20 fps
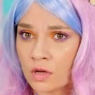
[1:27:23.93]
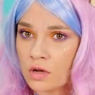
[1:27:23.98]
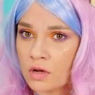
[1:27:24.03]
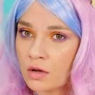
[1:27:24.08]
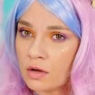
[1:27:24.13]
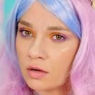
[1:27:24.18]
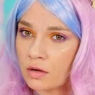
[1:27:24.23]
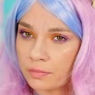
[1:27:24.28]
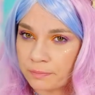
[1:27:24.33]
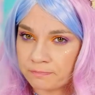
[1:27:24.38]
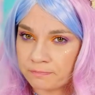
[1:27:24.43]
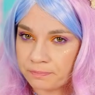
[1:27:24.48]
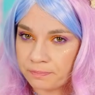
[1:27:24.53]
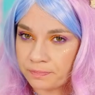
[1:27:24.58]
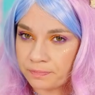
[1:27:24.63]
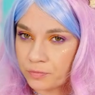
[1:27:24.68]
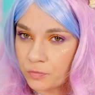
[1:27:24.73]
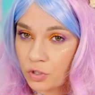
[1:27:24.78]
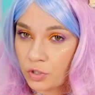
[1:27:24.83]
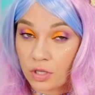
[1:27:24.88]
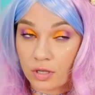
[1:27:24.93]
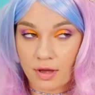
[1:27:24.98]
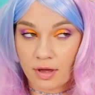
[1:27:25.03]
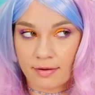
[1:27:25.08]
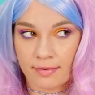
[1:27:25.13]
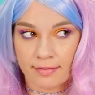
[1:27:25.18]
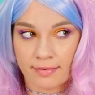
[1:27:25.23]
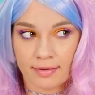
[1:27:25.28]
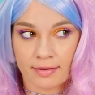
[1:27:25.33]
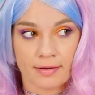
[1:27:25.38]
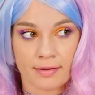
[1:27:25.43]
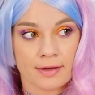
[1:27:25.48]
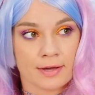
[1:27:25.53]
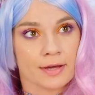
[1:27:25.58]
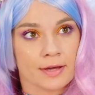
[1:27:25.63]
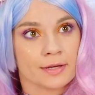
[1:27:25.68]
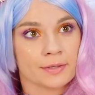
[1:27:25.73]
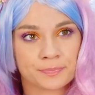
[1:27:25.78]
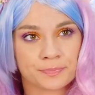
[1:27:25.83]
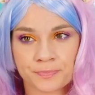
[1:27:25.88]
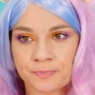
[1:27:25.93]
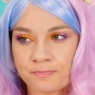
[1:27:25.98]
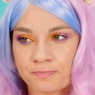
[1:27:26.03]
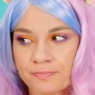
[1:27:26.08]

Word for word: She wants to play dirty, huh?